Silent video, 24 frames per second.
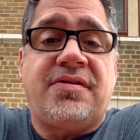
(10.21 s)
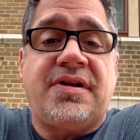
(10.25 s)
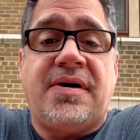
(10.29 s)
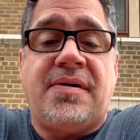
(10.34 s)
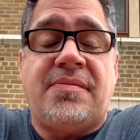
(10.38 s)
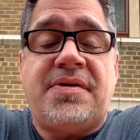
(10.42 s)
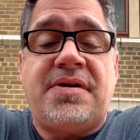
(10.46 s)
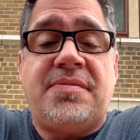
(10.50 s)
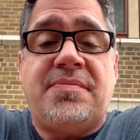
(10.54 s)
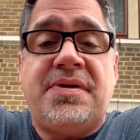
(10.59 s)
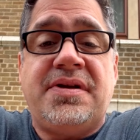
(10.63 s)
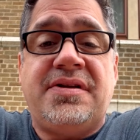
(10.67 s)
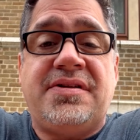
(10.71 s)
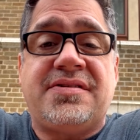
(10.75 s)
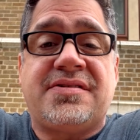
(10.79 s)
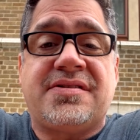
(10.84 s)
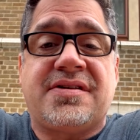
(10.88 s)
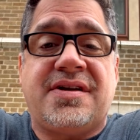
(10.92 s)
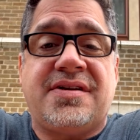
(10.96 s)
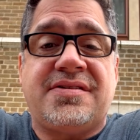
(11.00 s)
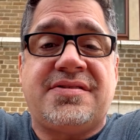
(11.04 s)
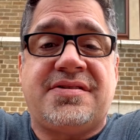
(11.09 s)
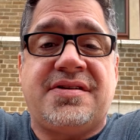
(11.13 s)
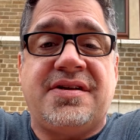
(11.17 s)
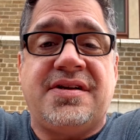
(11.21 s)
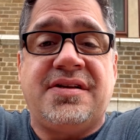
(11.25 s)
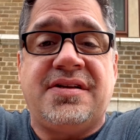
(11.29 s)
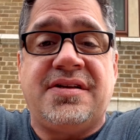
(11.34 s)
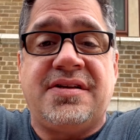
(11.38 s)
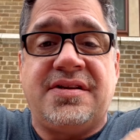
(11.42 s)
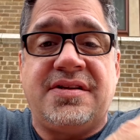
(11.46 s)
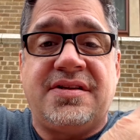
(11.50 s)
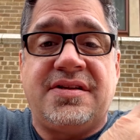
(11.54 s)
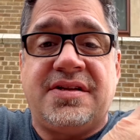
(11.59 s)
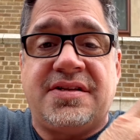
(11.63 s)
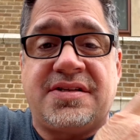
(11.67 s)
I'm going to be
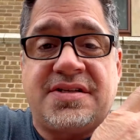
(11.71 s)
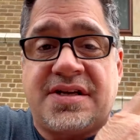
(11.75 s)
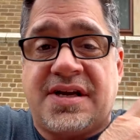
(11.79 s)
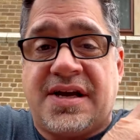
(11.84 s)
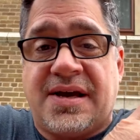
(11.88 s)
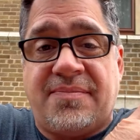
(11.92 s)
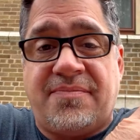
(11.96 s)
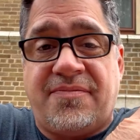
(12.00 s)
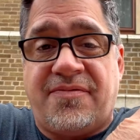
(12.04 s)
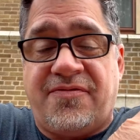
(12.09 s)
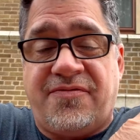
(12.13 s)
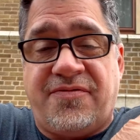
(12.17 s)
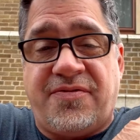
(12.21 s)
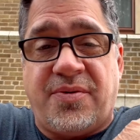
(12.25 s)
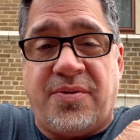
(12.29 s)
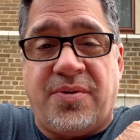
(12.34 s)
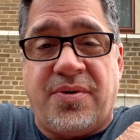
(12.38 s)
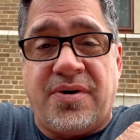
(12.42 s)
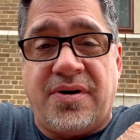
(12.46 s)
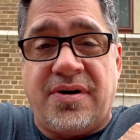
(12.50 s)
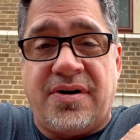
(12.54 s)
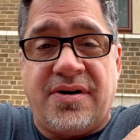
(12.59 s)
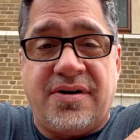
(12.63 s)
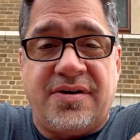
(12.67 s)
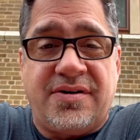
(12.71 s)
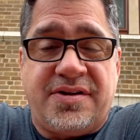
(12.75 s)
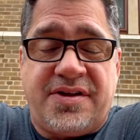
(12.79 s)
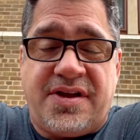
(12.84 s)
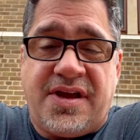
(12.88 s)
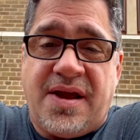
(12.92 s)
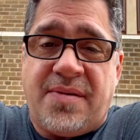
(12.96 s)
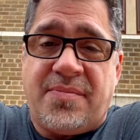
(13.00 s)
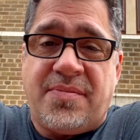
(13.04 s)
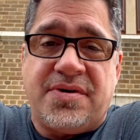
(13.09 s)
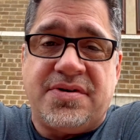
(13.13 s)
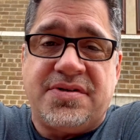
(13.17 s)
discussing the top 4
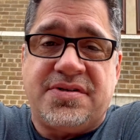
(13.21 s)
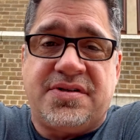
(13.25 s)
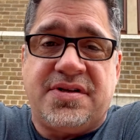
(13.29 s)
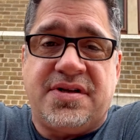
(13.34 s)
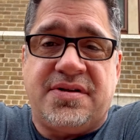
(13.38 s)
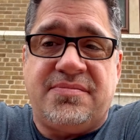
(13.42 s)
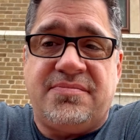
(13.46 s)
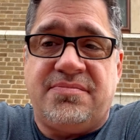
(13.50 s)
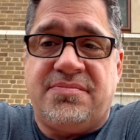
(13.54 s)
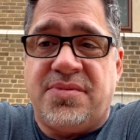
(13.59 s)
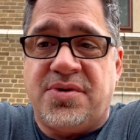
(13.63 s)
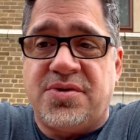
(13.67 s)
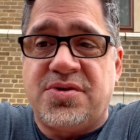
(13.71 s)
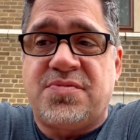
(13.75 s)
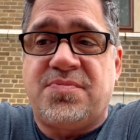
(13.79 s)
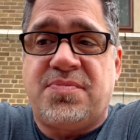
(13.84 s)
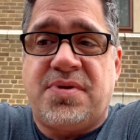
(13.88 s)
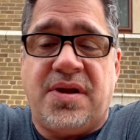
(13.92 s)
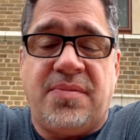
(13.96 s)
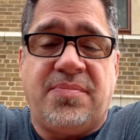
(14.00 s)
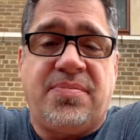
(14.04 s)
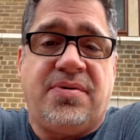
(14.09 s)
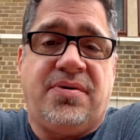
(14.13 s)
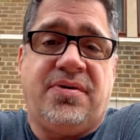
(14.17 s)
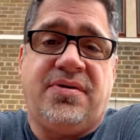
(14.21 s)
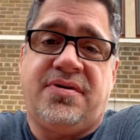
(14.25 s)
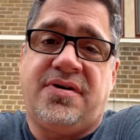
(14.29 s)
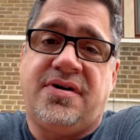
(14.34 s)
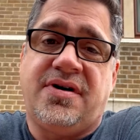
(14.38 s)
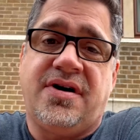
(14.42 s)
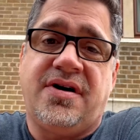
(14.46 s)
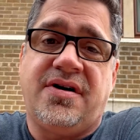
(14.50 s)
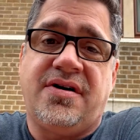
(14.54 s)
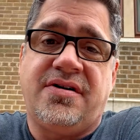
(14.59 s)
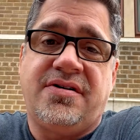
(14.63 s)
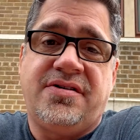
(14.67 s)
cameras that most people
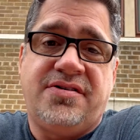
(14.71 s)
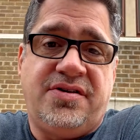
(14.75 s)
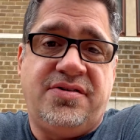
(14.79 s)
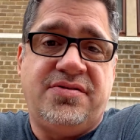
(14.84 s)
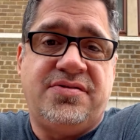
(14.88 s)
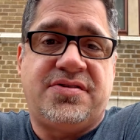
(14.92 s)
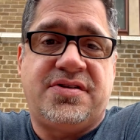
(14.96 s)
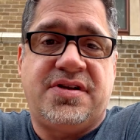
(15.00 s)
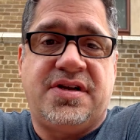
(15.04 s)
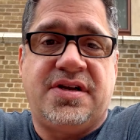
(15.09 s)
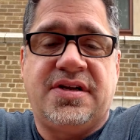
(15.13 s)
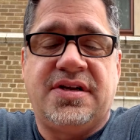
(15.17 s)
are using.